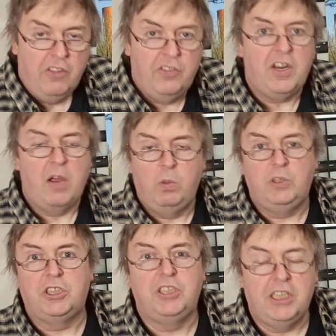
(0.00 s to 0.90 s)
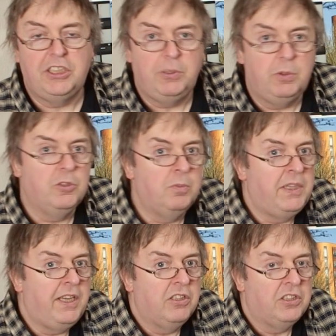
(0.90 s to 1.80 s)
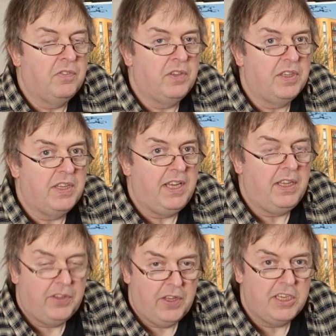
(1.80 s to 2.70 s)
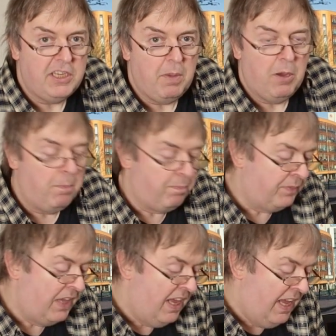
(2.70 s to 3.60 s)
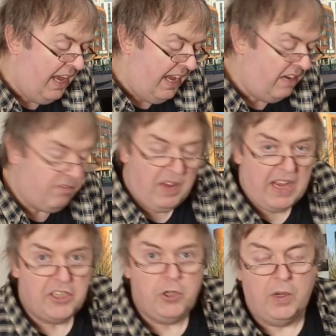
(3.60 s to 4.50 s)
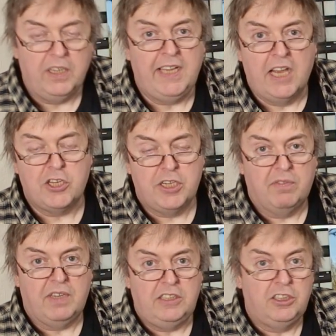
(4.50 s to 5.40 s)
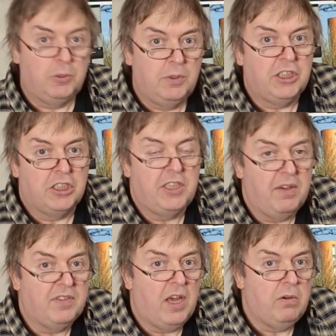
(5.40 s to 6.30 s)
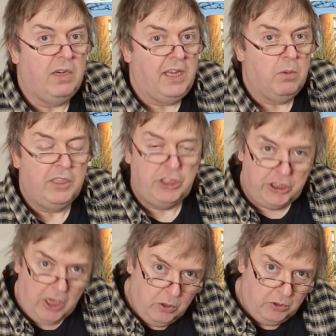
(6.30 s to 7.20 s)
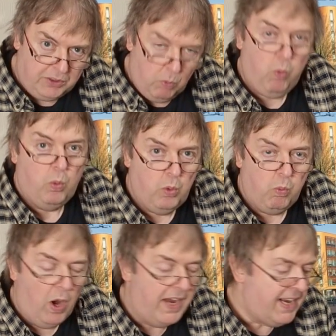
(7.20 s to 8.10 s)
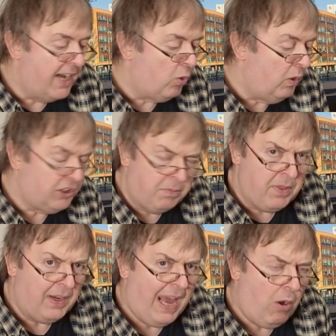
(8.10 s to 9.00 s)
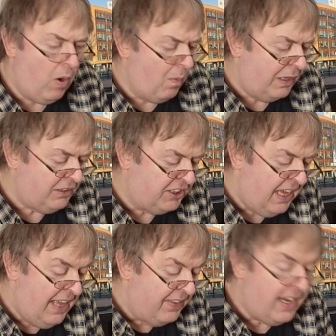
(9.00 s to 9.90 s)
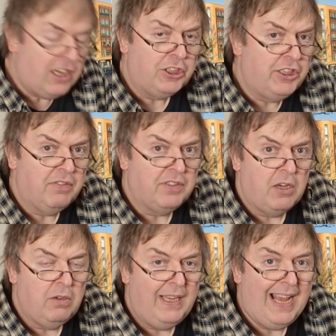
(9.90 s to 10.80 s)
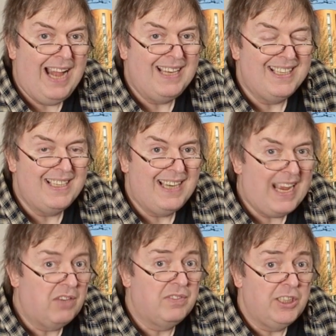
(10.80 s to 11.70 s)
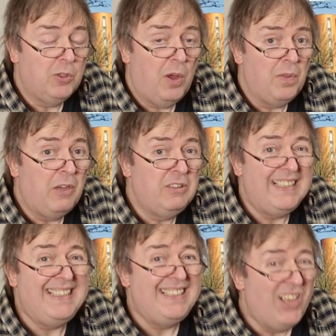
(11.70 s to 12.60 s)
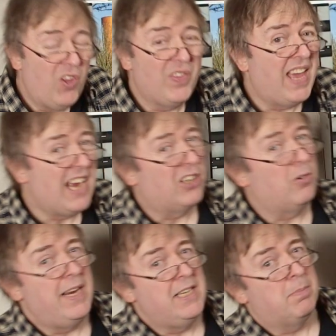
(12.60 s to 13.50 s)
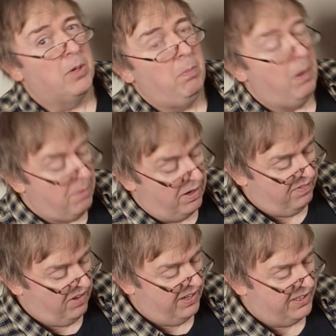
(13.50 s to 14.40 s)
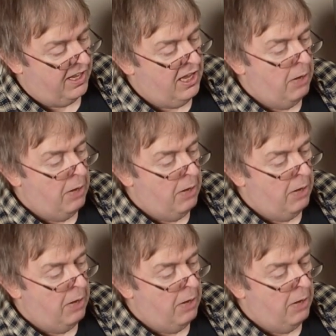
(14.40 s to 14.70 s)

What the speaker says: than I would suggest you would normally use for the 30mm. In fact, you can get shift lenses which are shift only, which shows the wide angle ones, some of the lower ones. They are shift only, and the lack of tilt on those is not that great a problem, I find.